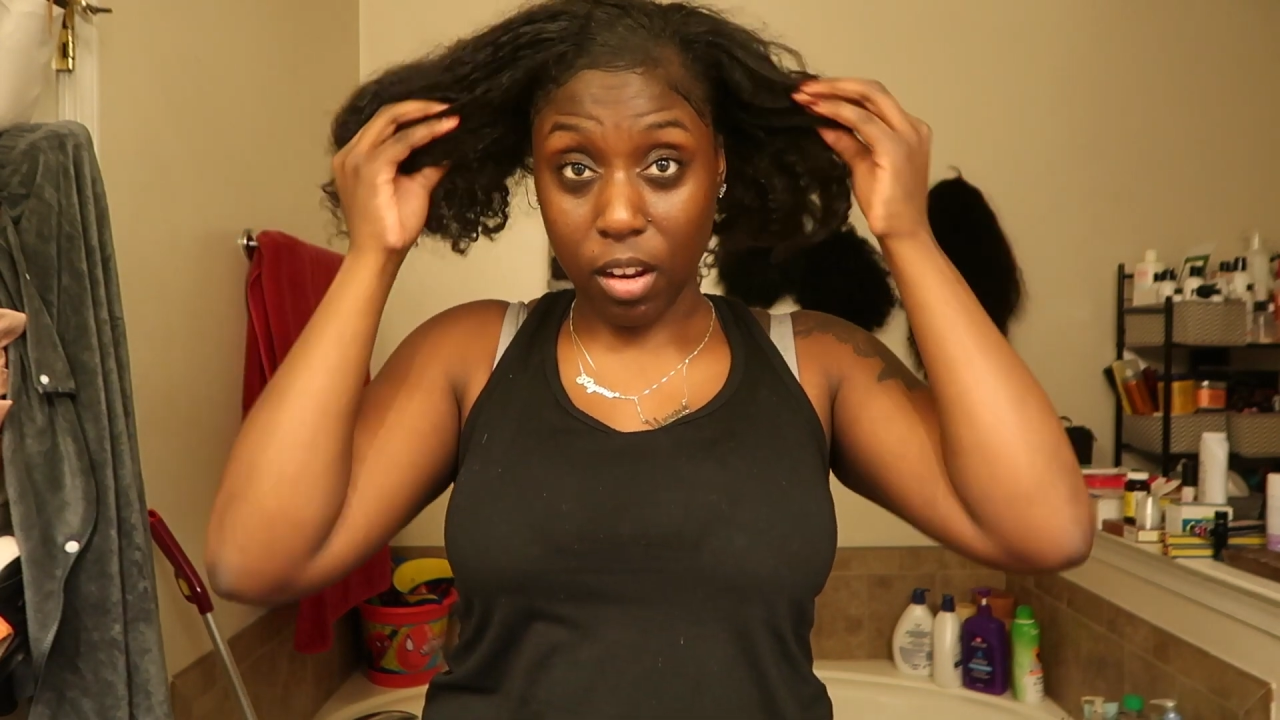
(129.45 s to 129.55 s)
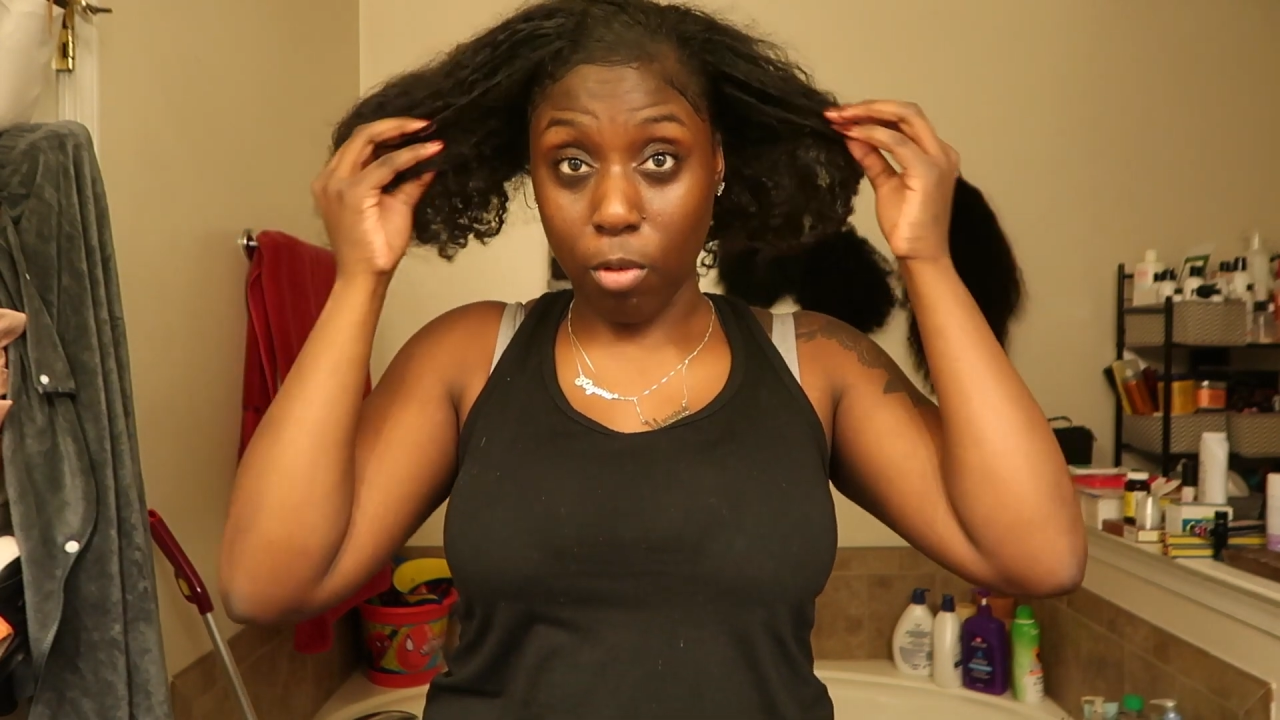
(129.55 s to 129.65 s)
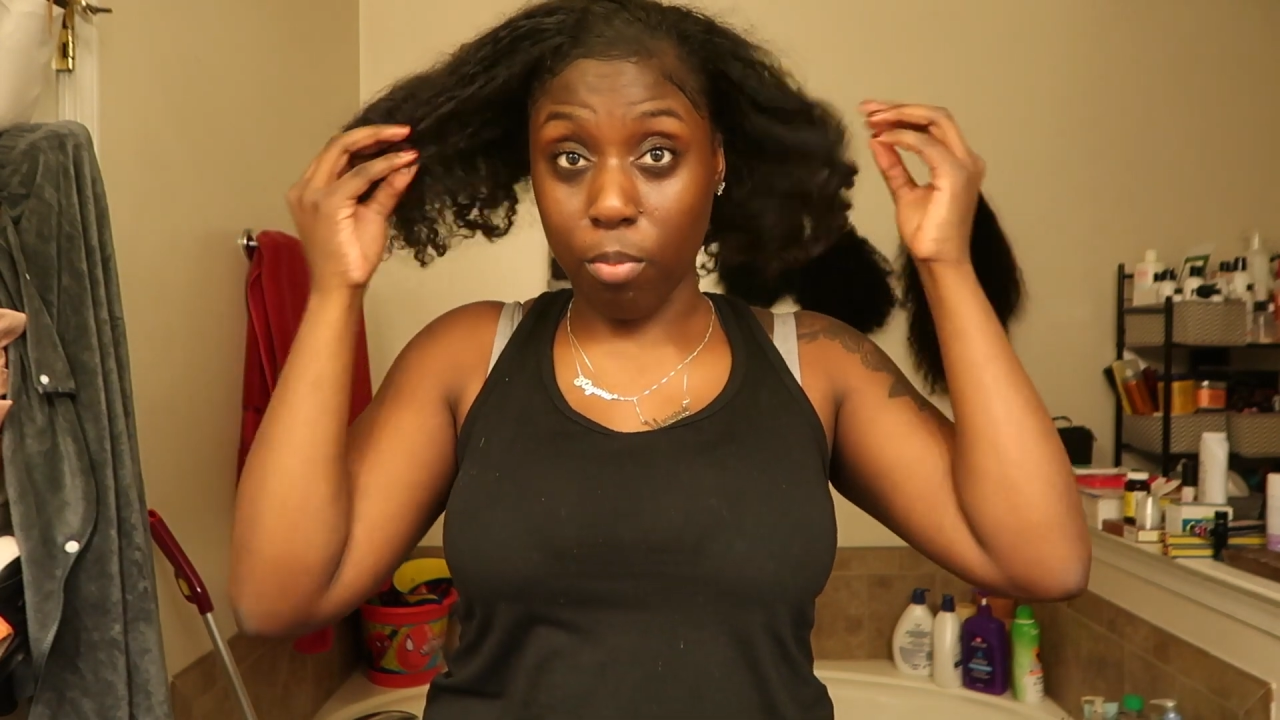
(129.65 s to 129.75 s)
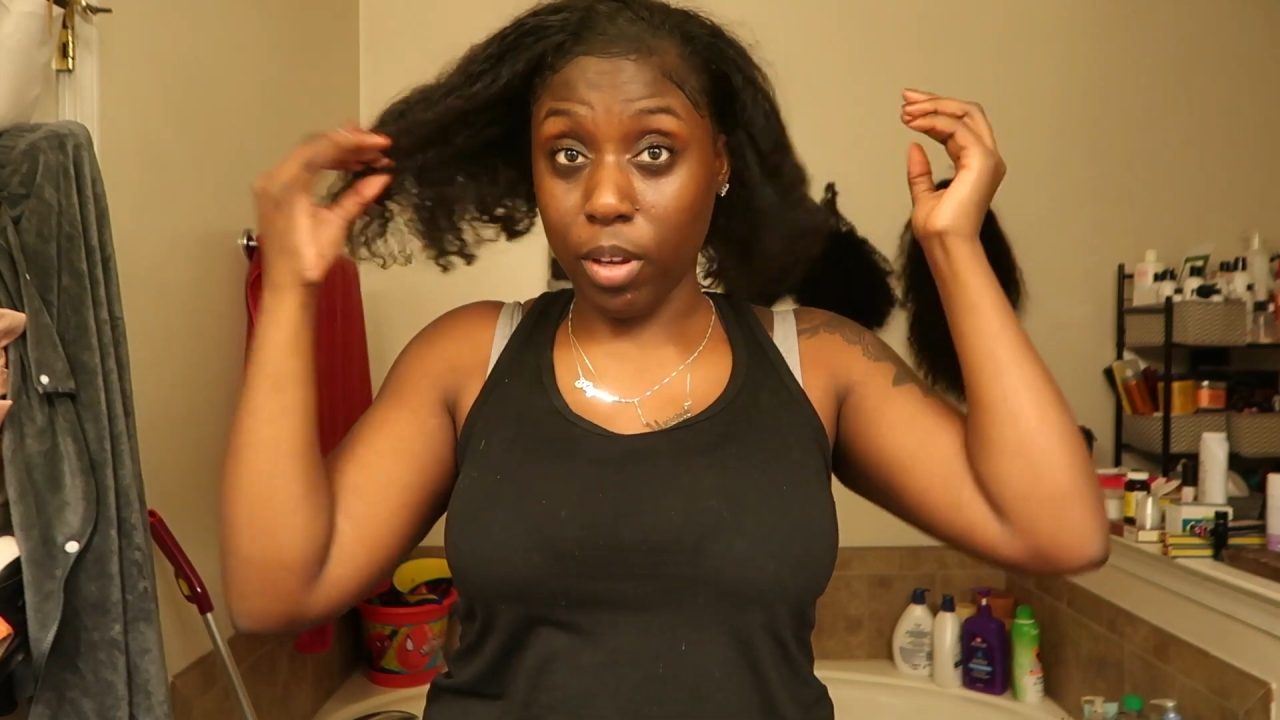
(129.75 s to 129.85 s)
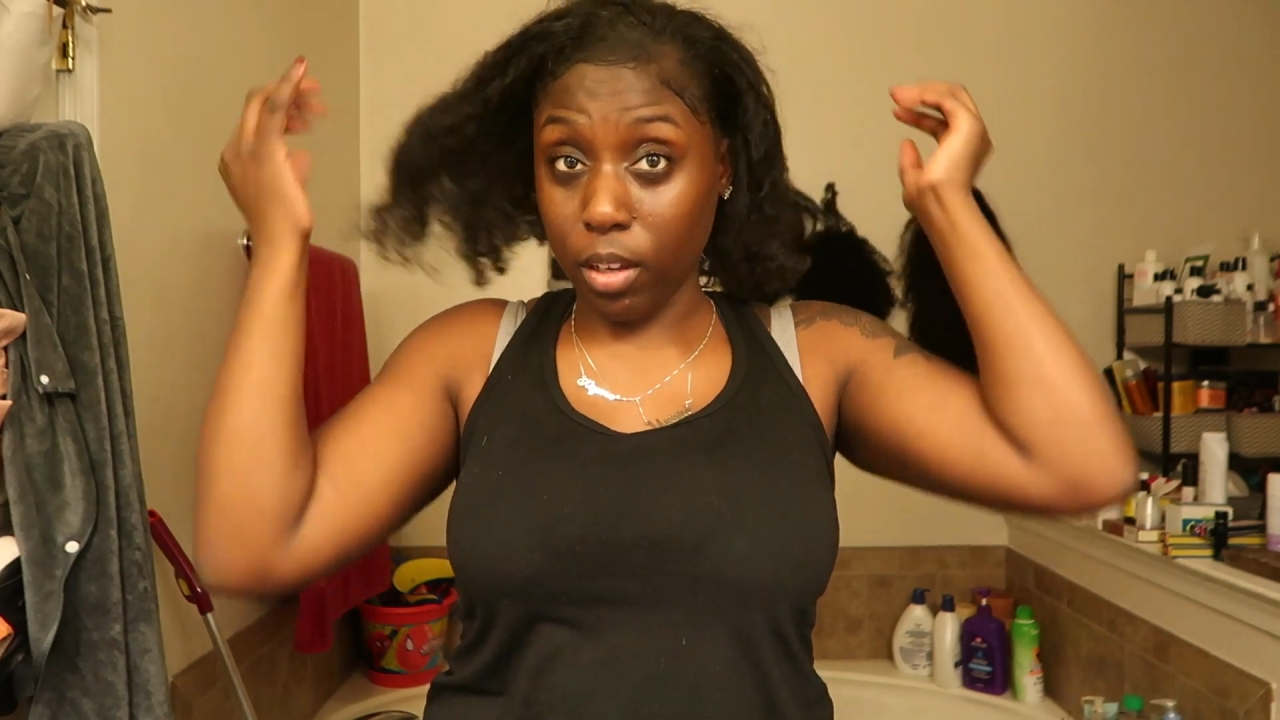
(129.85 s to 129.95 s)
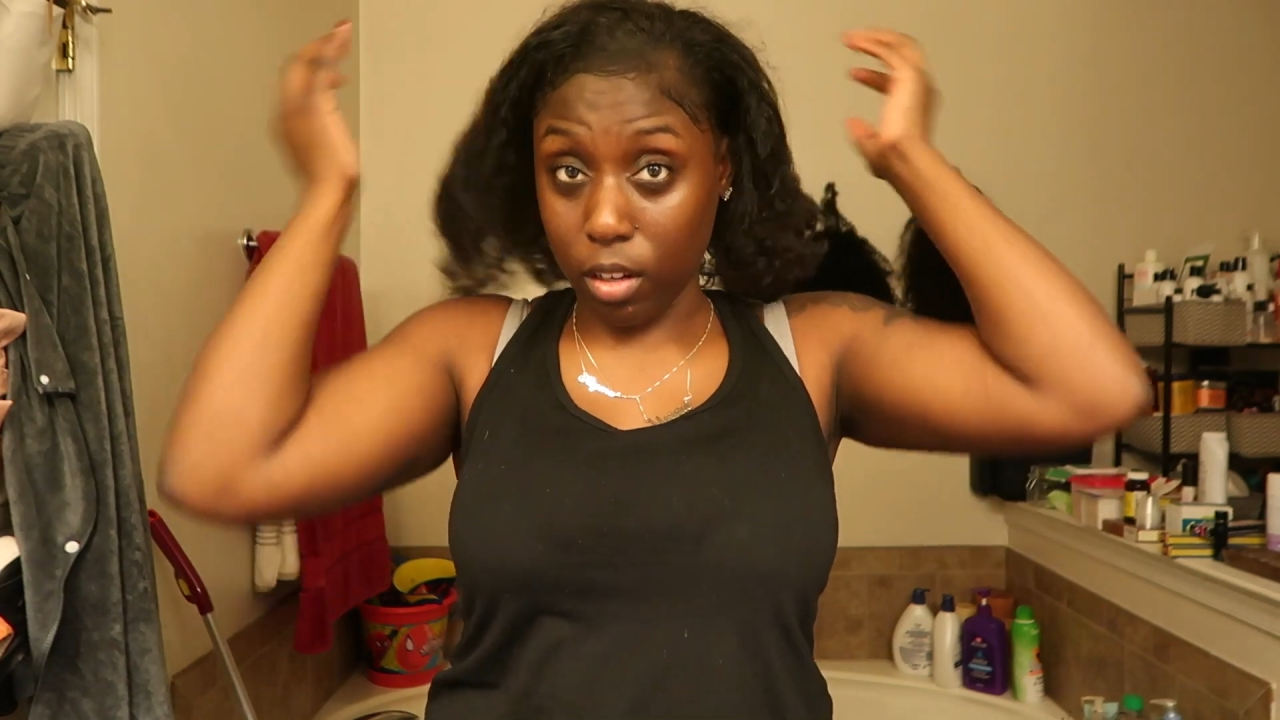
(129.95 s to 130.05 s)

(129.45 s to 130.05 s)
I won't put